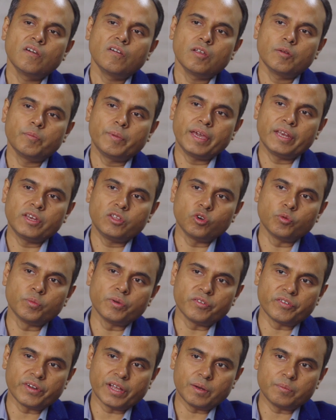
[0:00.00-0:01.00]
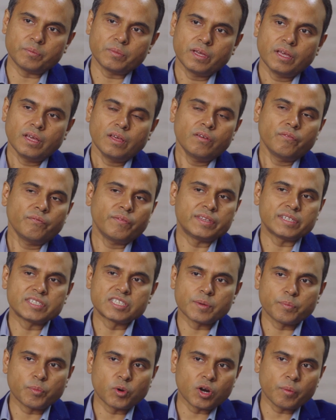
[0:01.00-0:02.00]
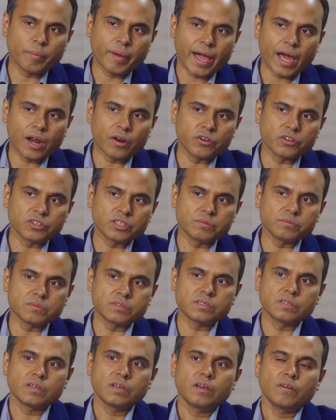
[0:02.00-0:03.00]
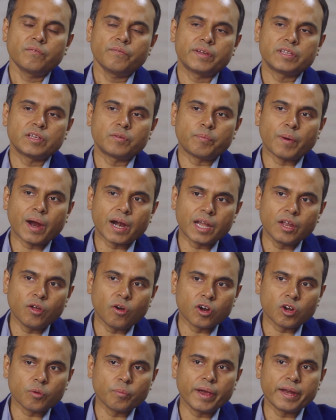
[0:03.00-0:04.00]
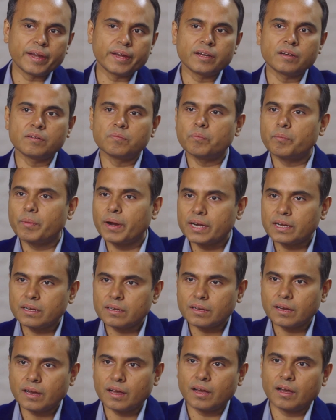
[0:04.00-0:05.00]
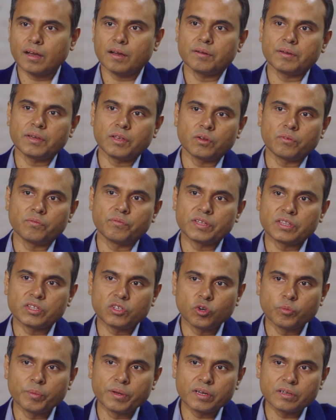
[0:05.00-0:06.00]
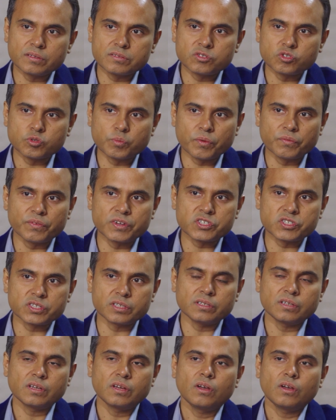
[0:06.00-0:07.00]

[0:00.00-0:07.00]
will be in human realm. Whether supported by algorithms, whether partly automated, but with human supervision